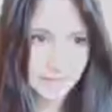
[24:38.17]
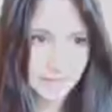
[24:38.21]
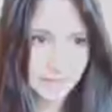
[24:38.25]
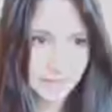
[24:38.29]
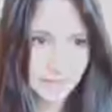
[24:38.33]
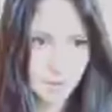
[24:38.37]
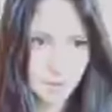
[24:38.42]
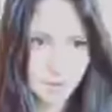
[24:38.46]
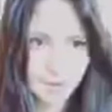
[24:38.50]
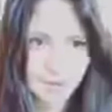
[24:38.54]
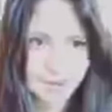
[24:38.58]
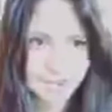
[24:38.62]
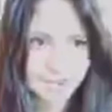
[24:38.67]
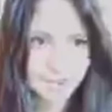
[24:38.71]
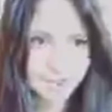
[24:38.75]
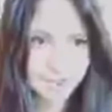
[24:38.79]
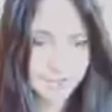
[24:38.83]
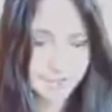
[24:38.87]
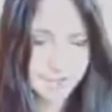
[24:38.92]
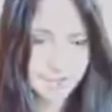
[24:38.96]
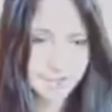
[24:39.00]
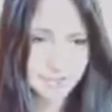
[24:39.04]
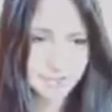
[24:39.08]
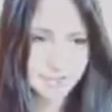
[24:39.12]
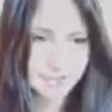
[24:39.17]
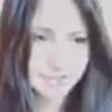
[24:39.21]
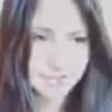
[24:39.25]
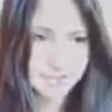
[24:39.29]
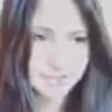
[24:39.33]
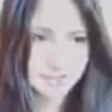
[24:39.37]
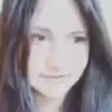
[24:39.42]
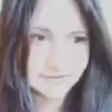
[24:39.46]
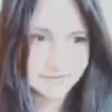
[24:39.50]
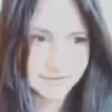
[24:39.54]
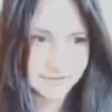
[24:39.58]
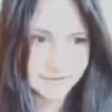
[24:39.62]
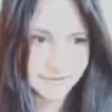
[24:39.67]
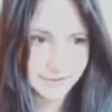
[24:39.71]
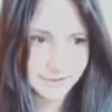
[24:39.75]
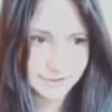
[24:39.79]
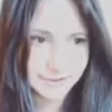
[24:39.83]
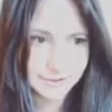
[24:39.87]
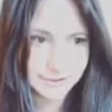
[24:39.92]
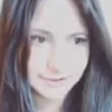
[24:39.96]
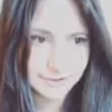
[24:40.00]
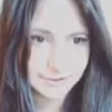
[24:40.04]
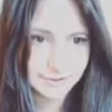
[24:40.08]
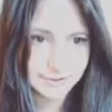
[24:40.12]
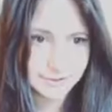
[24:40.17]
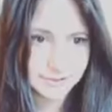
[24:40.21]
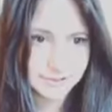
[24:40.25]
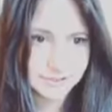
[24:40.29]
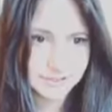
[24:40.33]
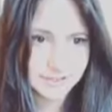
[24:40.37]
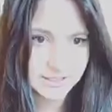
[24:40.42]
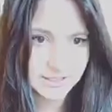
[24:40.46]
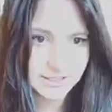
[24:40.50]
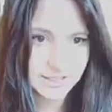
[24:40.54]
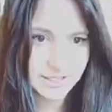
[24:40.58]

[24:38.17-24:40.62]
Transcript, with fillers: We do not do this of our own accord,